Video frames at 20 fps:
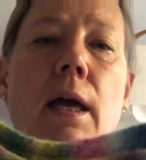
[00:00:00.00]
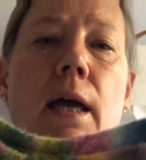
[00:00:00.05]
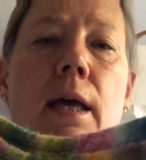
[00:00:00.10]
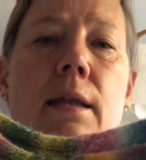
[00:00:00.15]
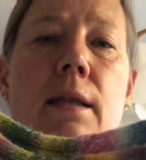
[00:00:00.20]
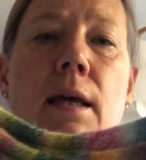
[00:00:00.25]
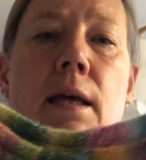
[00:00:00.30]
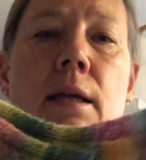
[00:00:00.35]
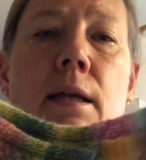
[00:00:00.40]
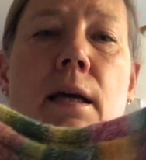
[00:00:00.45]

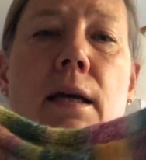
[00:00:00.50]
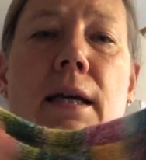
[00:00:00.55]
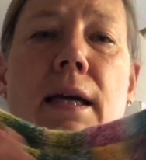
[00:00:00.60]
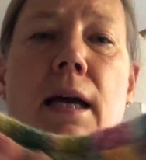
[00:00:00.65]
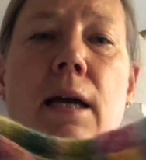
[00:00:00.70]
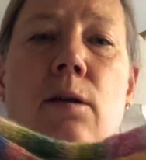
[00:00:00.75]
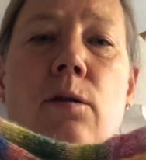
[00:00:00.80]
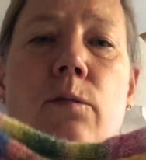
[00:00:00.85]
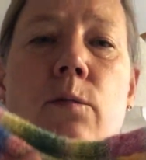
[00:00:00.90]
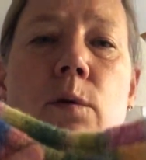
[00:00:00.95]
And then I
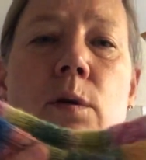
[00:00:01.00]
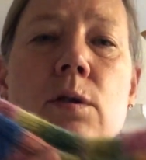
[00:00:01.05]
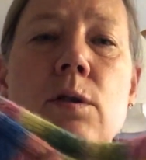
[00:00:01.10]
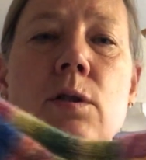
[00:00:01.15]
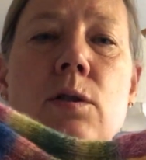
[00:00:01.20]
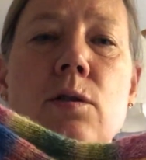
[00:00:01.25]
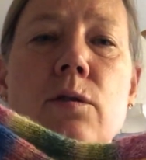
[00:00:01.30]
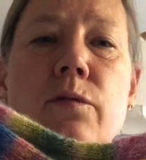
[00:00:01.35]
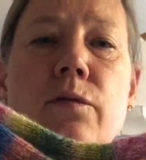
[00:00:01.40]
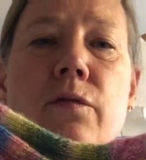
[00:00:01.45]
kind of
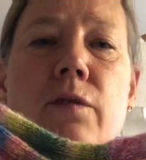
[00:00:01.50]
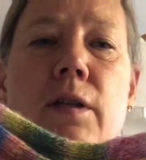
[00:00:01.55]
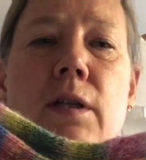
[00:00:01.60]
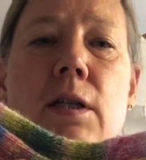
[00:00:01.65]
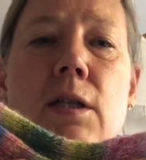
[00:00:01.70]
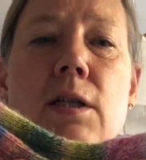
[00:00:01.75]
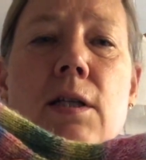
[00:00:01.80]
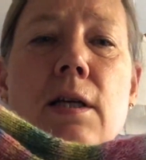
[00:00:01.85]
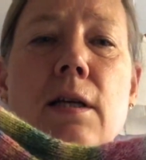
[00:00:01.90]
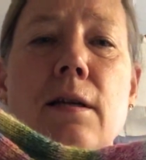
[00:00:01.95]
wanted to
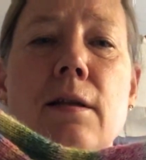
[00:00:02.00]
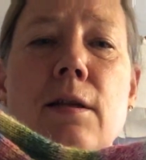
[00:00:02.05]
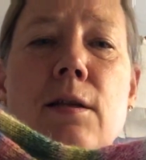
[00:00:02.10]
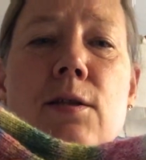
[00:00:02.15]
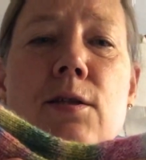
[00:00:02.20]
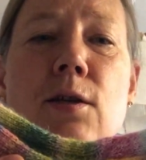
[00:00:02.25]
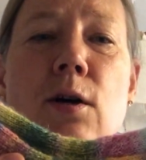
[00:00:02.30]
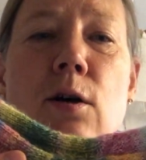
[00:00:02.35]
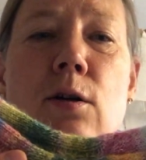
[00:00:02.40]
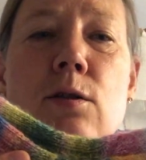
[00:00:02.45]
finish the
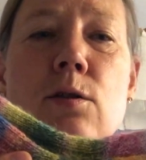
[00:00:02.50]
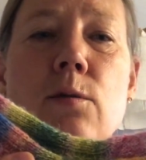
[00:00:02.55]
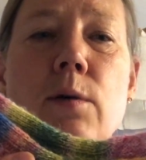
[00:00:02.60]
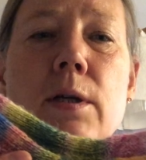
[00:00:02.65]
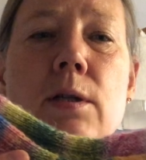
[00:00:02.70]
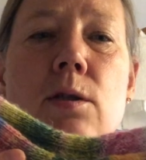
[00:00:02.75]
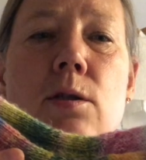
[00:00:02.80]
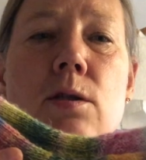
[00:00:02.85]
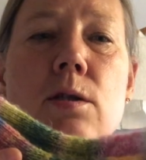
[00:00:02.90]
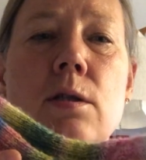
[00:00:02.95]
sock, so
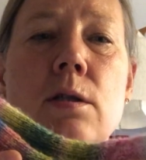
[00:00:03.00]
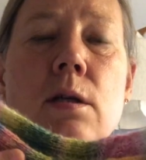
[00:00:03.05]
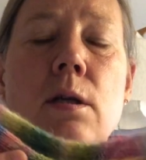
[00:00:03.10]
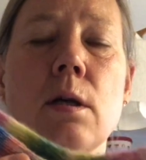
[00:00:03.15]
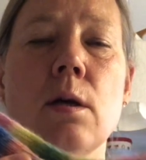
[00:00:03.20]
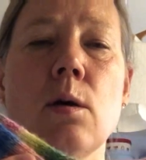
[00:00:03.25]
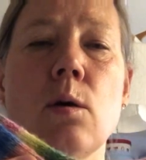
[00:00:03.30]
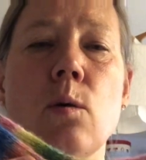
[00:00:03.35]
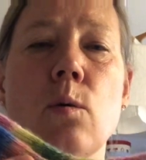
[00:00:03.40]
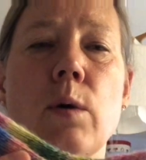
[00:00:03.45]
I just
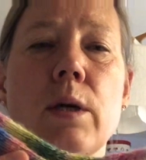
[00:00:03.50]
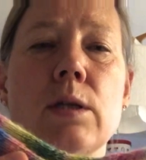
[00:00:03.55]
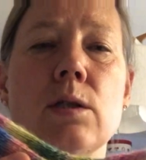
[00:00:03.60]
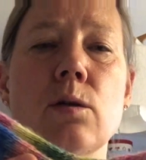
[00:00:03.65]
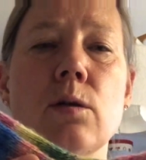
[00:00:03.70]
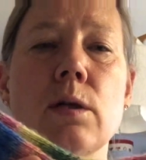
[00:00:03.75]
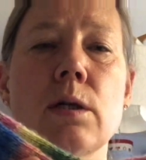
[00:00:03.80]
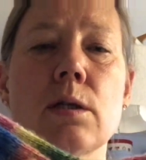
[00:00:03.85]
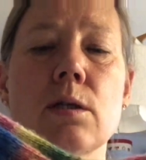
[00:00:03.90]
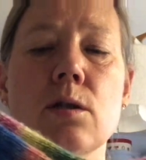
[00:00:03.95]

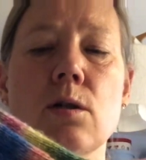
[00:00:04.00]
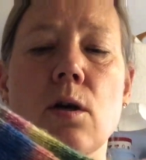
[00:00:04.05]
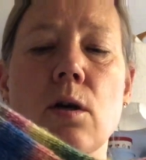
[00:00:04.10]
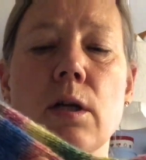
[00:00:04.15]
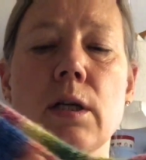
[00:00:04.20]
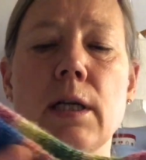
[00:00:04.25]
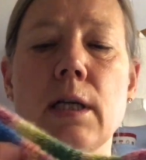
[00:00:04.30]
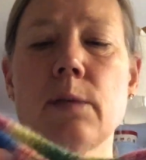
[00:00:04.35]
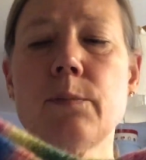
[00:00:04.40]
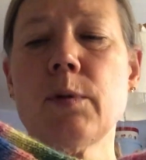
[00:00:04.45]
went on in
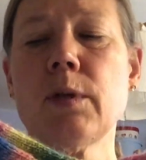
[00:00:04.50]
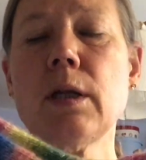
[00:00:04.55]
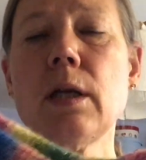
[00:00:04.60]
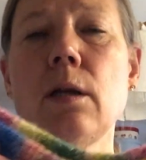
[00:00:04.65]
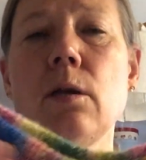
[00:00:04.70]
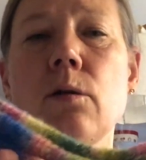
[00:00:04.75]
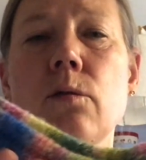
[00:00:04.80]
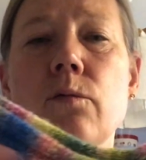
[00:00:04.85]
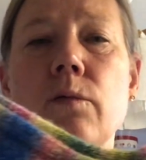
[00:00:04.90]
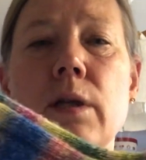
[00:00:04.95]
stockinette, but they
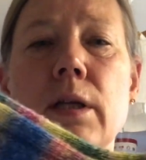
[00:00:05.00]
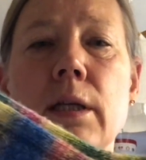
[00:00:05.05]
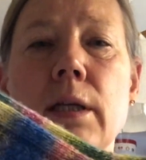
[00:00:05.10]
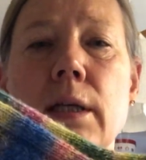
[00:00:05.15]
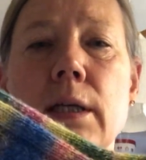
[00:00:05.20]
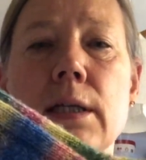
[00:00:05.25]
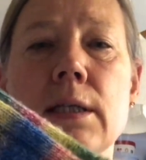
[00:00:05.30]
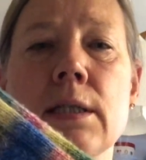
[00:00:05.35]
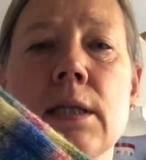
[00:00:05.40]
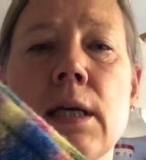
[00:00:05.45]
look really
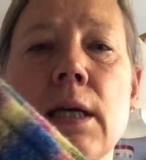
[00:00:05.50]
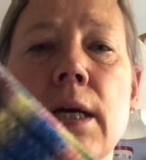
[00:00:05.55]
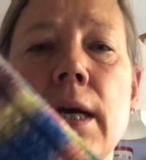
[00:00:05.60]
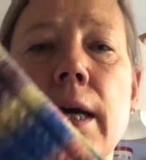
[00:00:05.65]
nice.